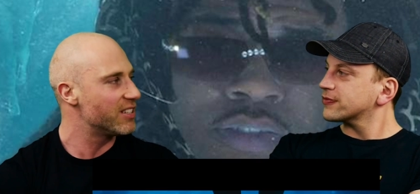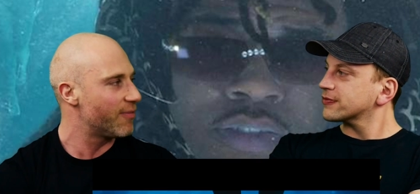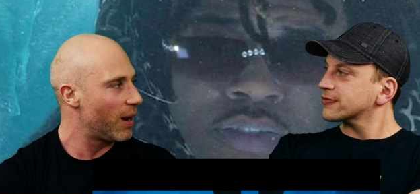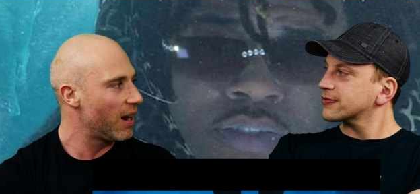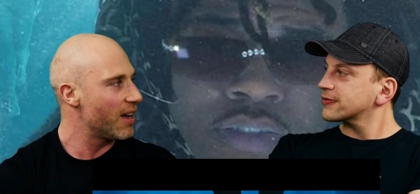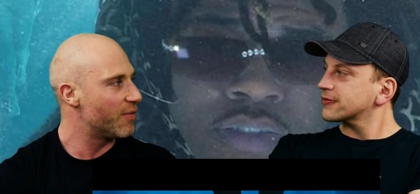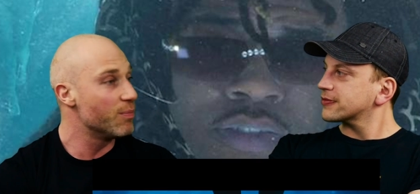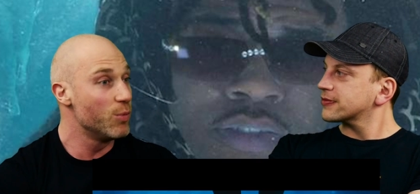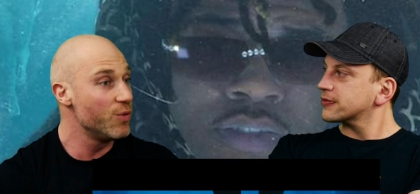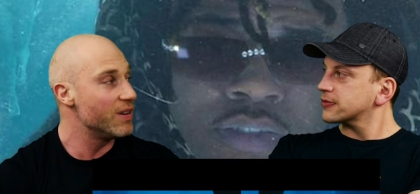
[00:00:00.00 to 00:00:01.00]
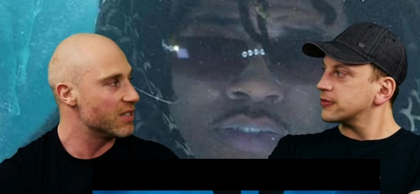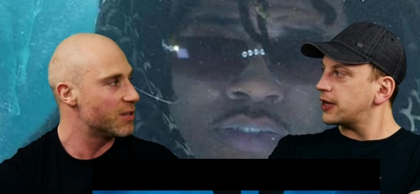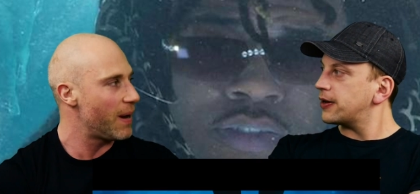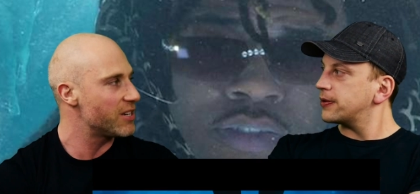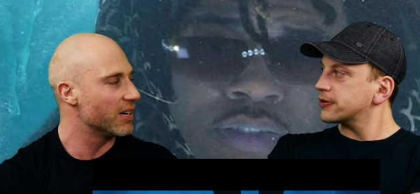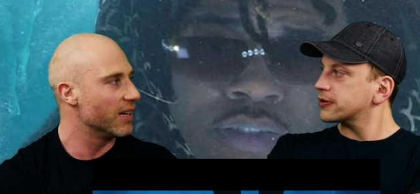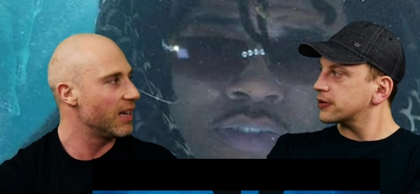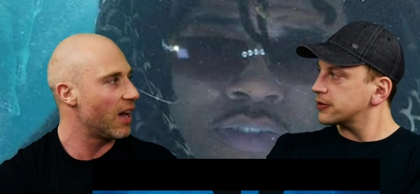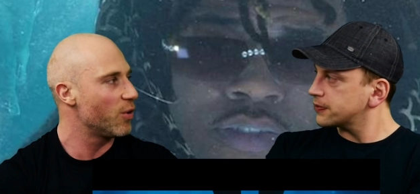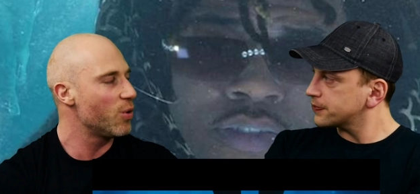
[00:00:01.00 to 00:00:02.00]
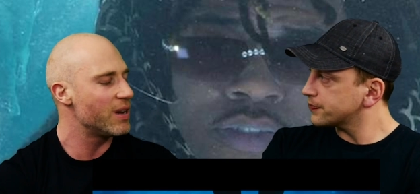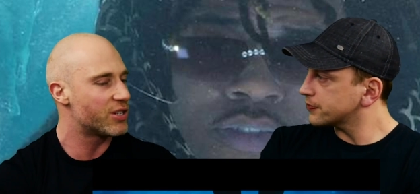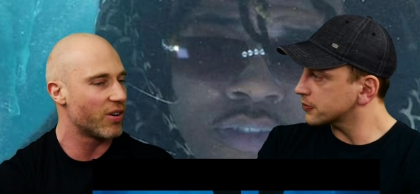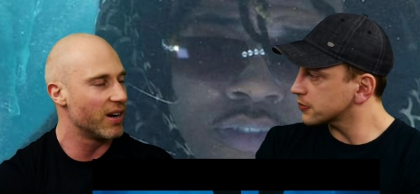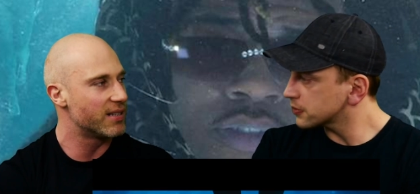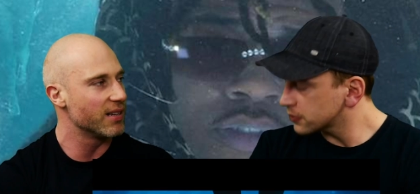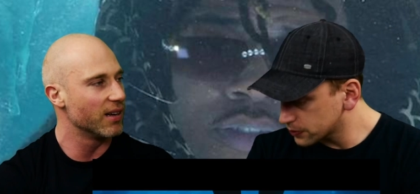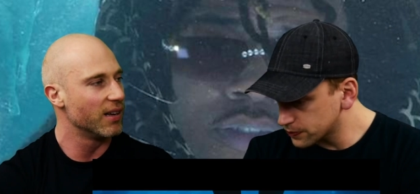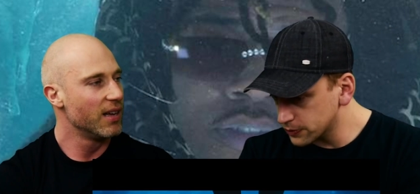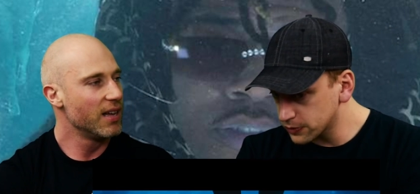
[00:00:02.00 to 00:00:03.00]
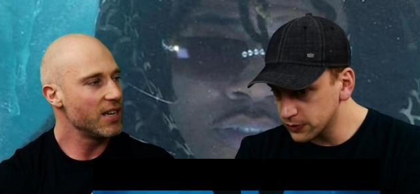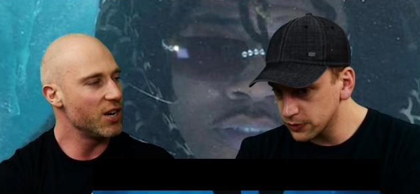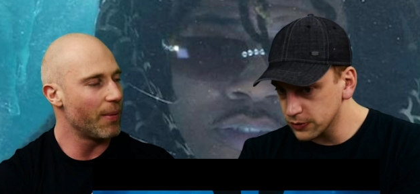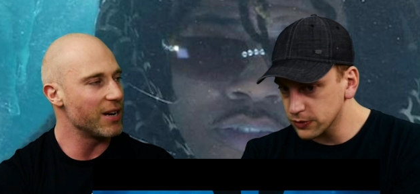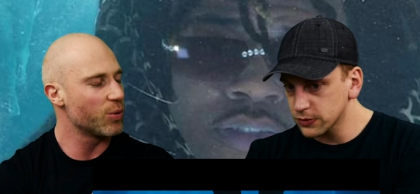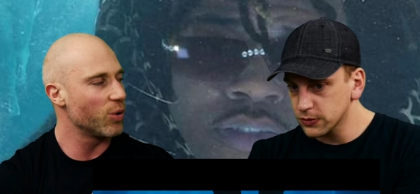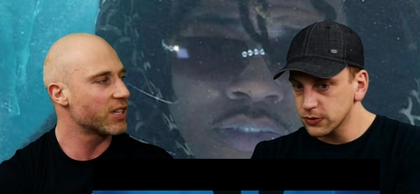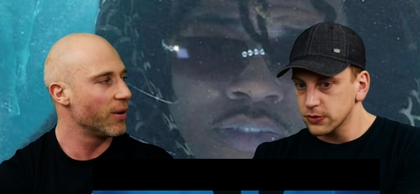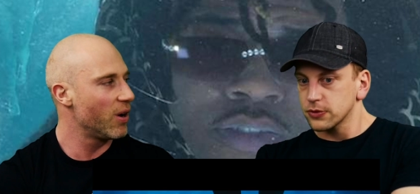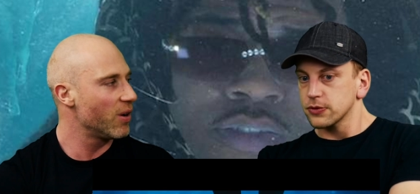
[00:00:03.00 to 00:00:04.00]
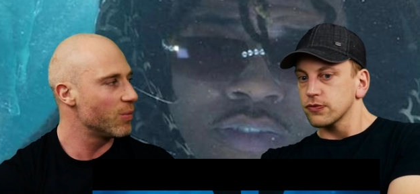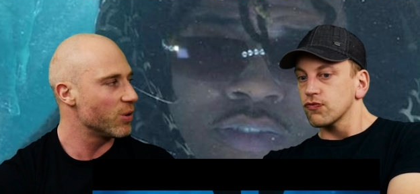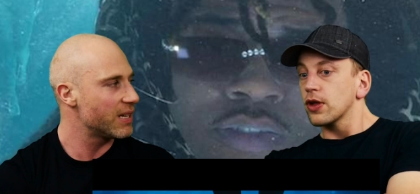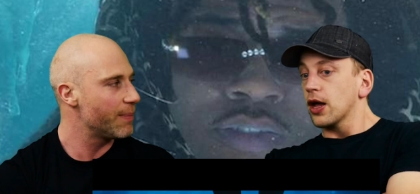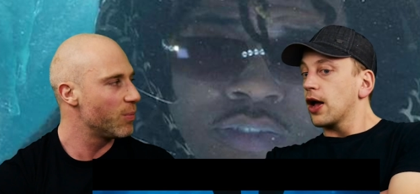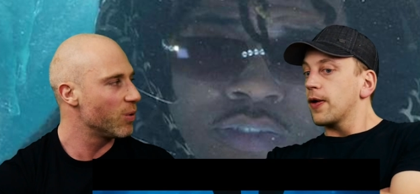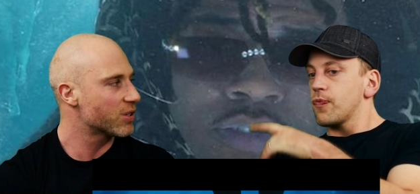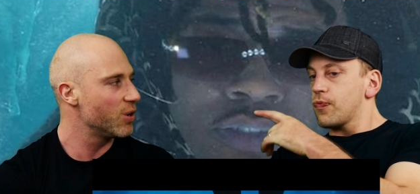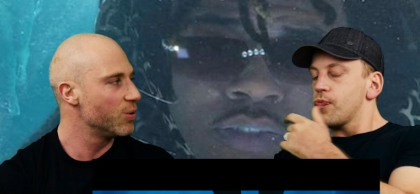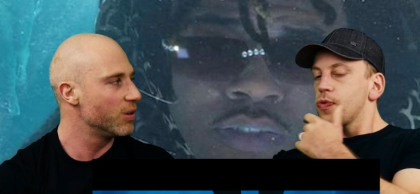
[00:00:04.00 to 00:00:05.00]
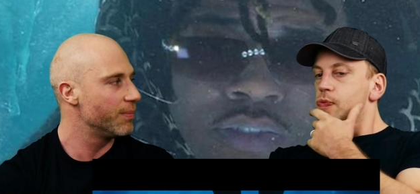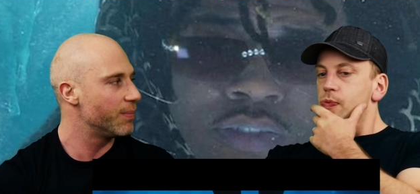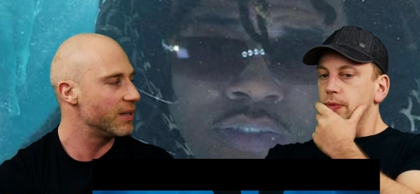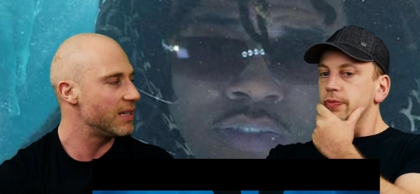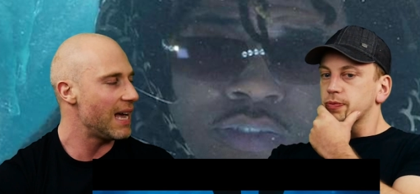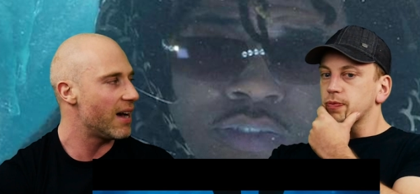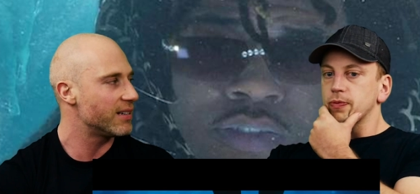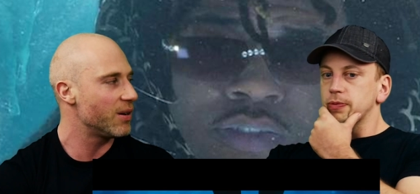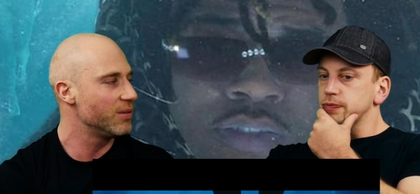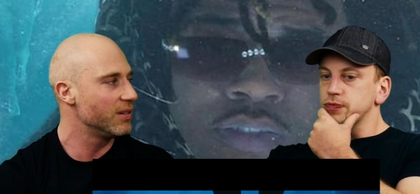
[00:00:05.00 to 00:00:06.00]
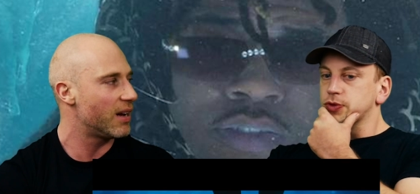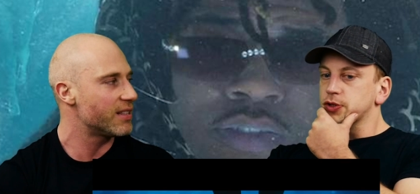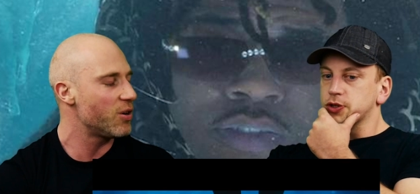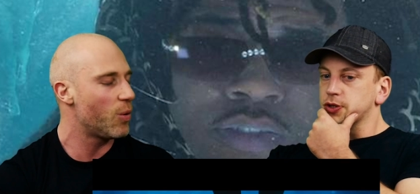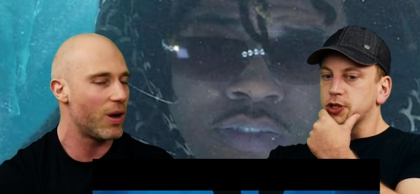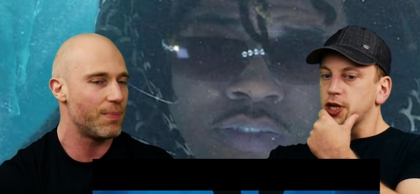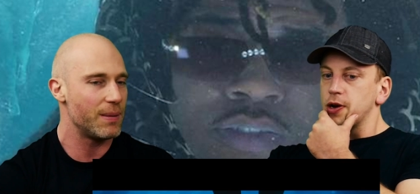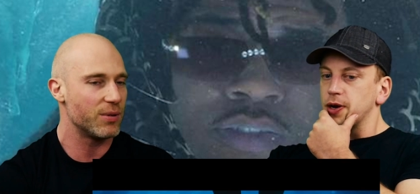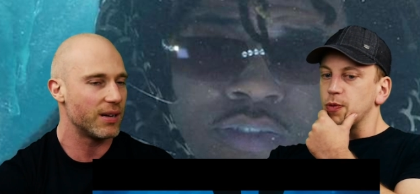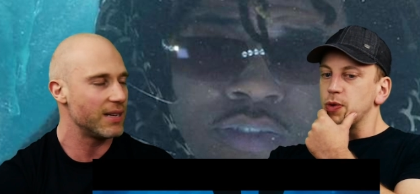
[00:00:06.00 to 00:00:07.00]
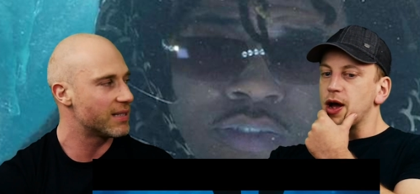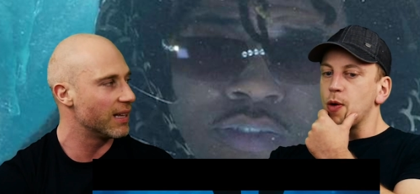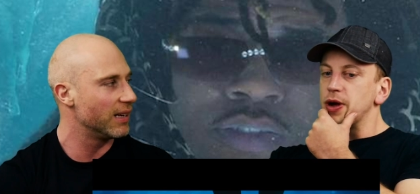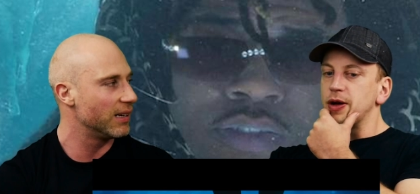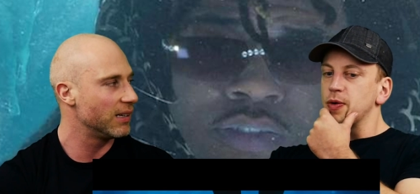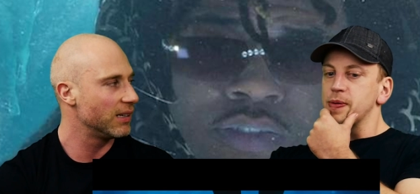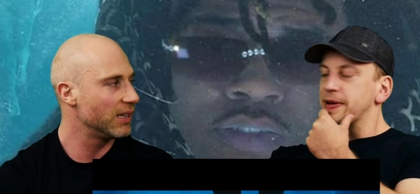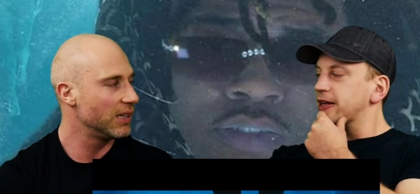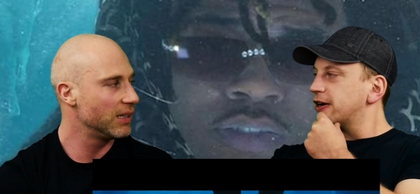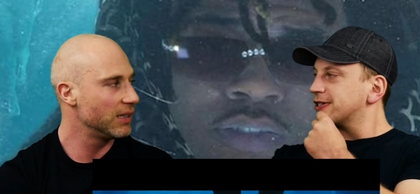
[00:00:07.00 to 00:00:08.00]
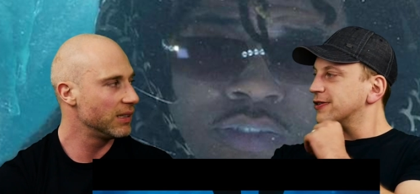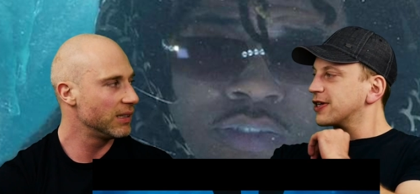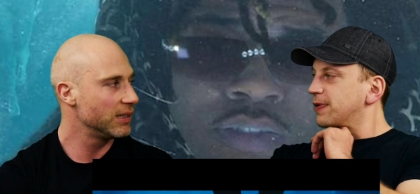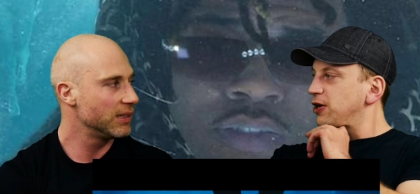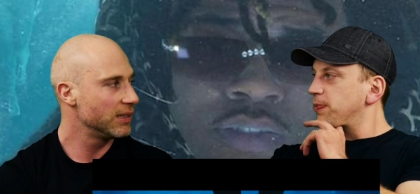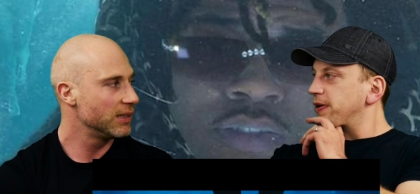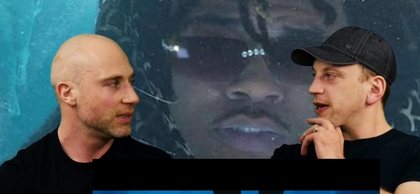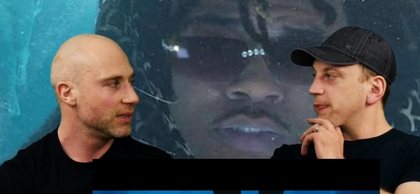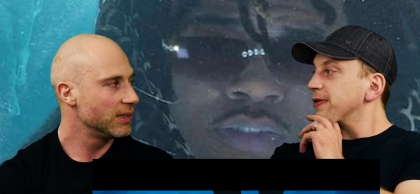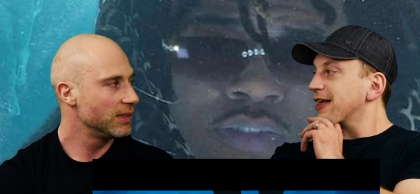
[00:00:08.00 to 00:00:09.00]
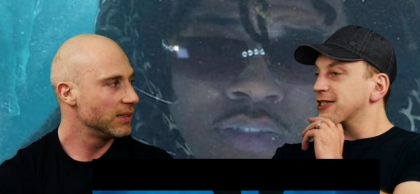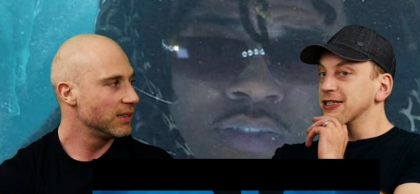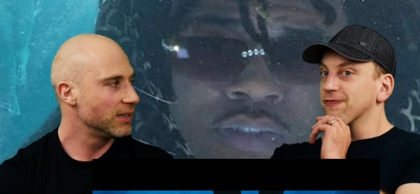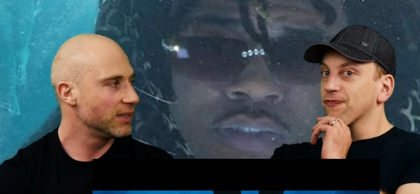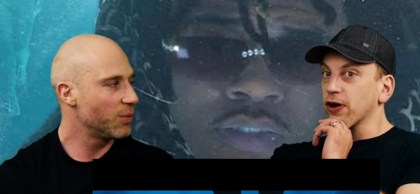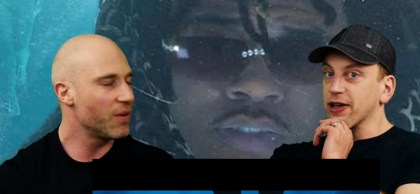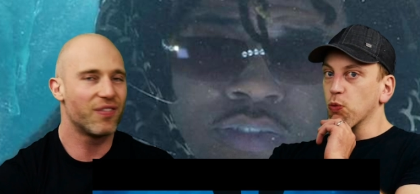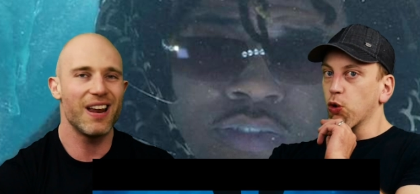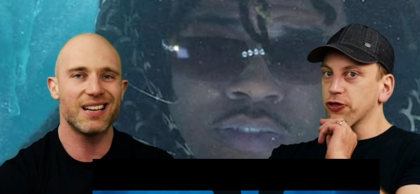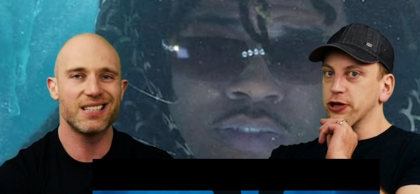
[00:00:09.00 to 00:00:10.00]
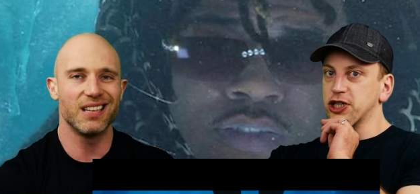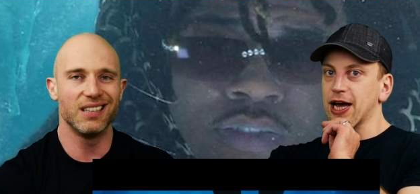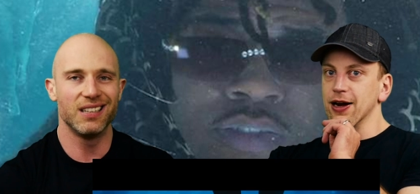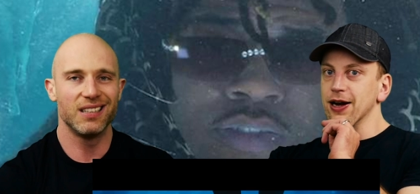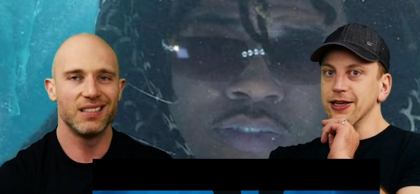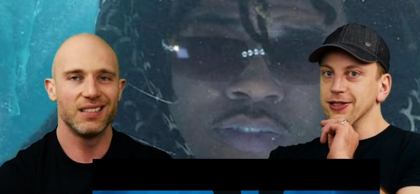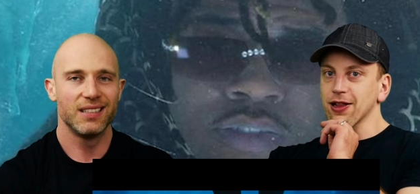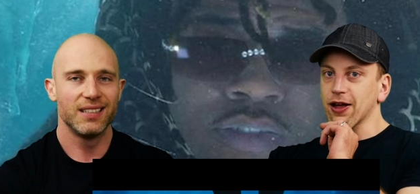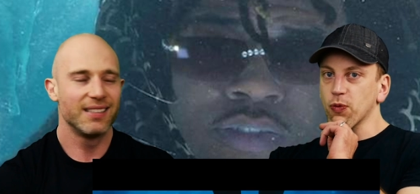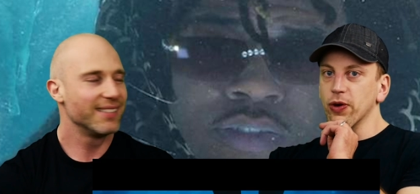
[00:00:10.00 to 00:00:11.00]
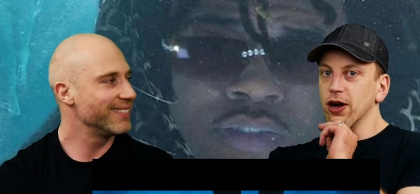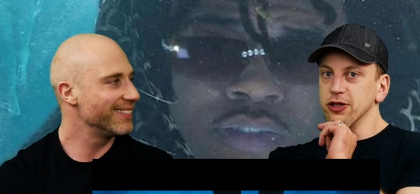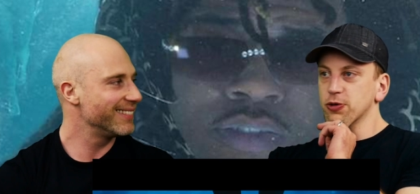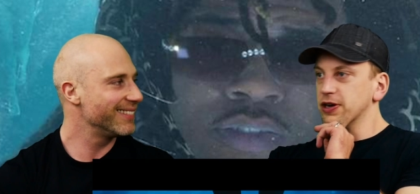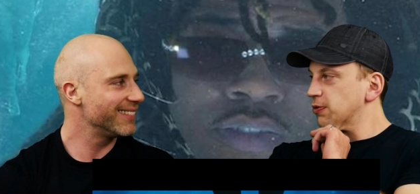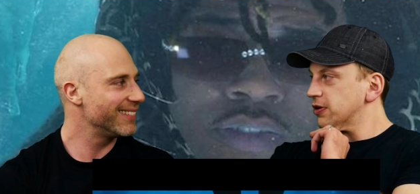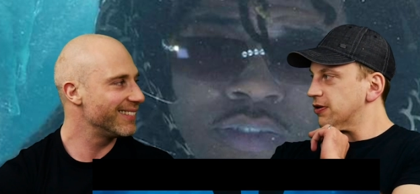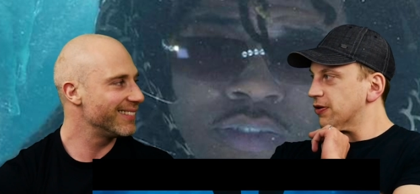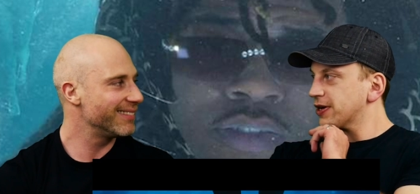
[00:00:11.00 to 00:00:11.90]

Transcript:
Speaker 1: of my life, with movies especially. I've always tried to you know make sure what's going on and what's hip and what's cool and but yeah I don't
Speaker 2: I don't know why totally and we're, and we're, we're bigging ourselves up a little bit here but this is fucking what the channel is like we aren't 21 year old